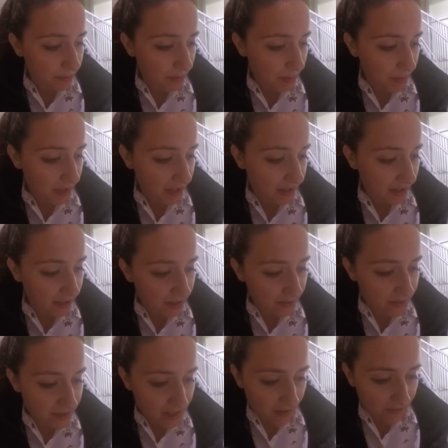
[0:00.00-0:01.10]
Bibiana,
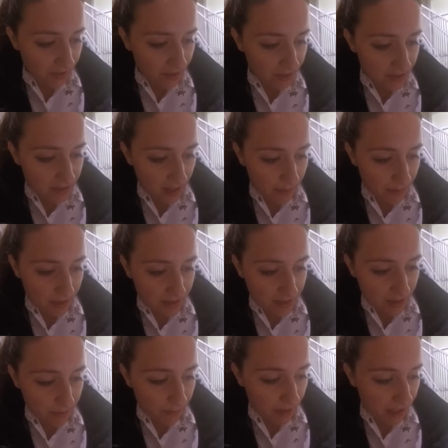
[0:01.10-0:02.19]
Xavier, Sabas,
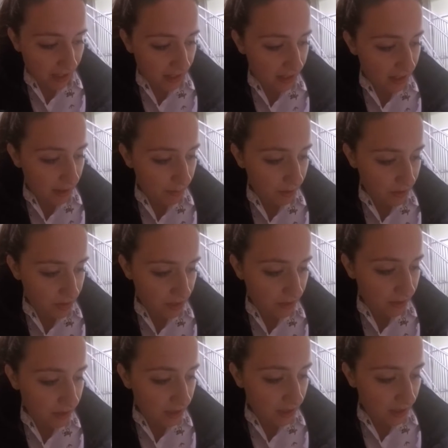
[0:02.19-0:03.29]
Beri, Ambrosio.
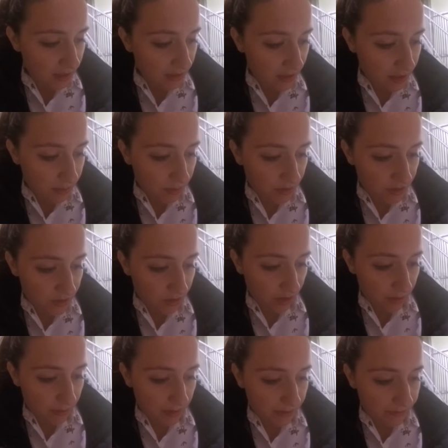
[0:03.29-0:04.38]
Thunder blew the door
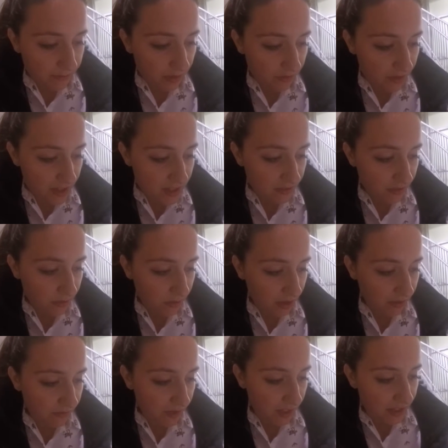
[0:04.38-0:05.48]
open. The face of
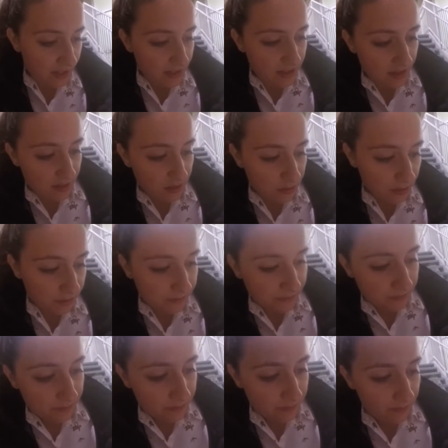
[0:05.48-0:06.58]
Laruelle faded into the door.
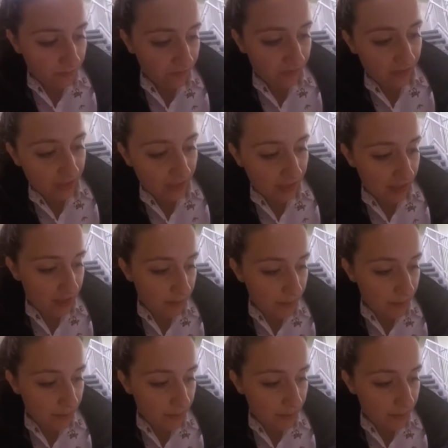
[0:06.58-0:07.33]
In